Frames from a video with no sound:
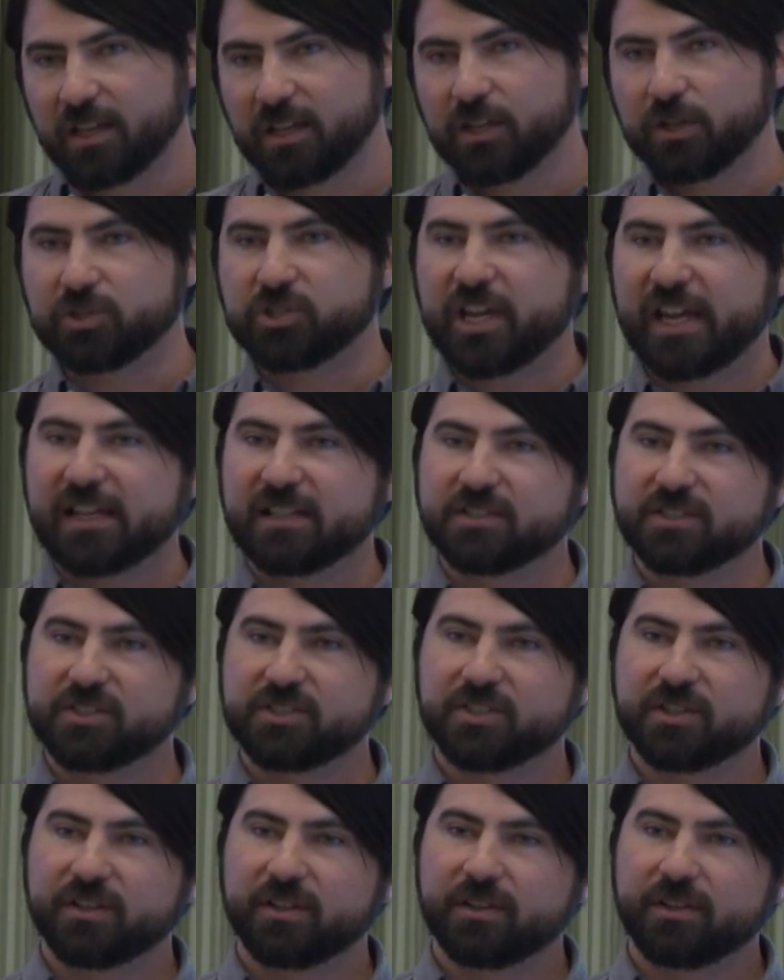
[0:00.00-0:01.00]
you
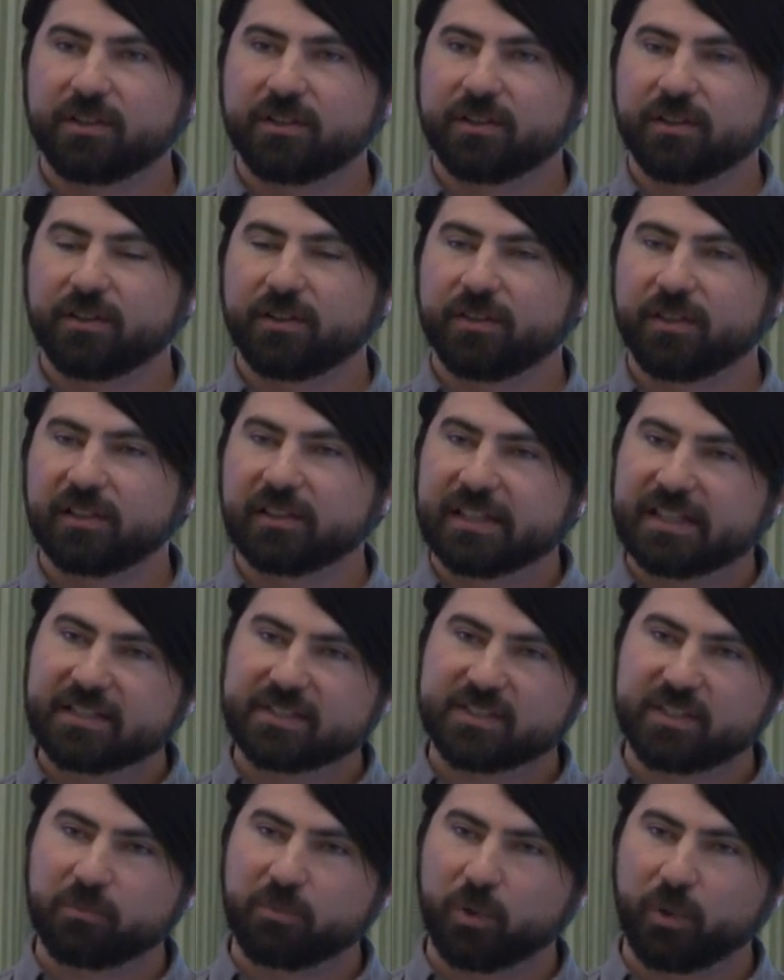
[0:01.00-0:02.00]
change the
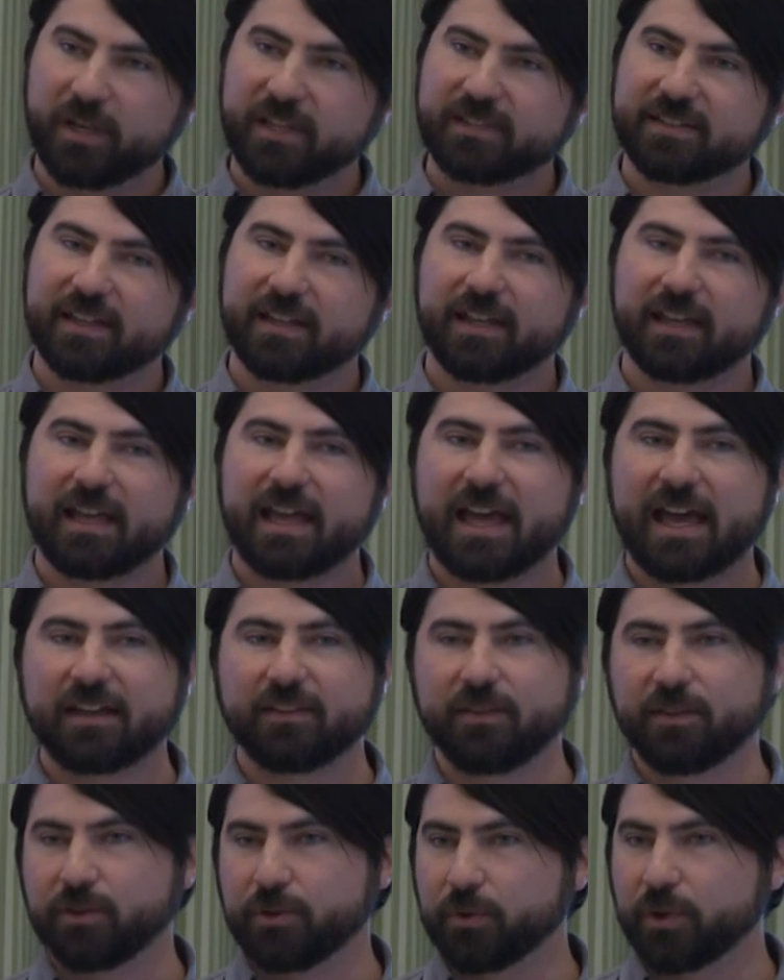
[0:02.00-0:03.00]
links to point
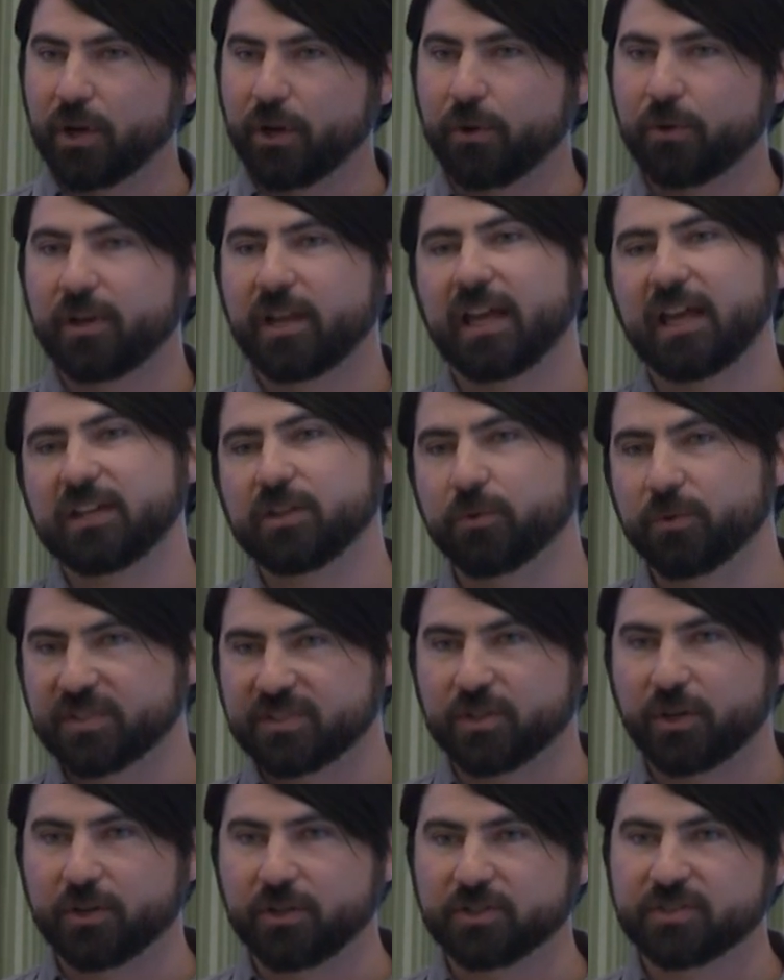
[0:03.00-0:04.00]
at the new code and you
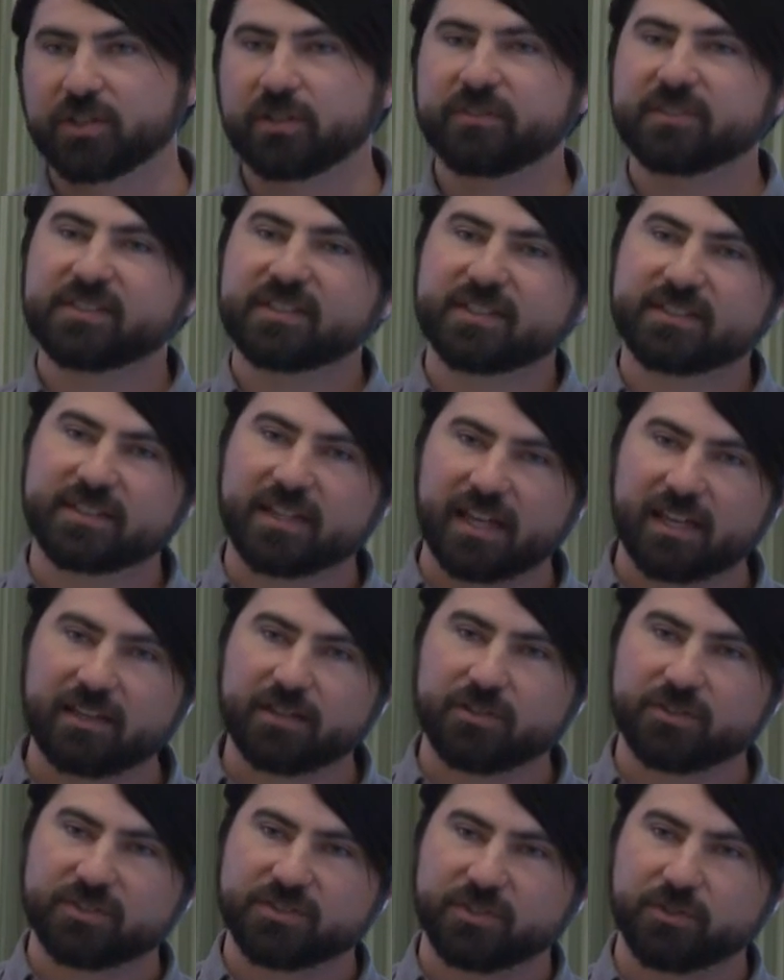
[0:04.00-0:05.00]
restart your services and
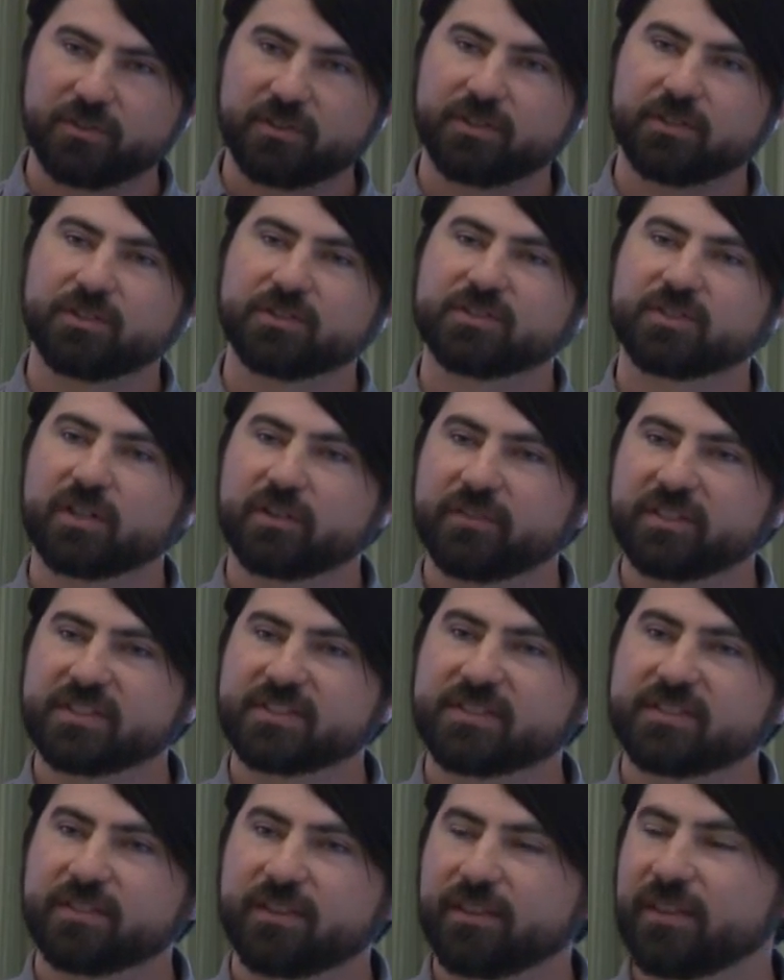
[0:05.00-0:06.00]
then your, ser your
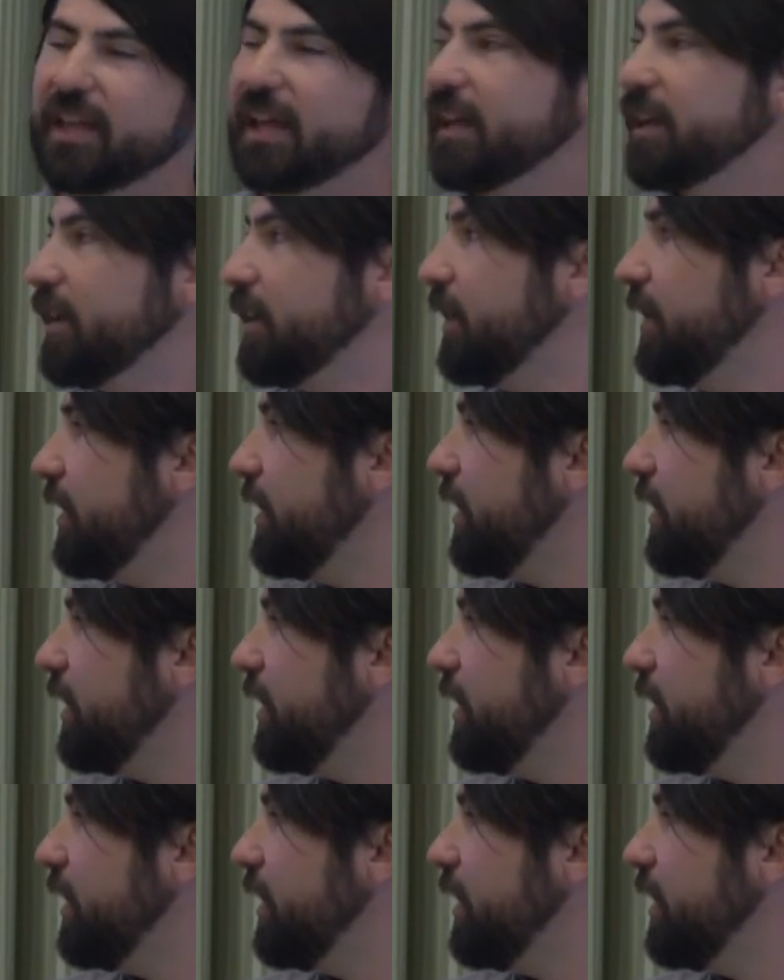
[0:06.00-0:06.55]
service then,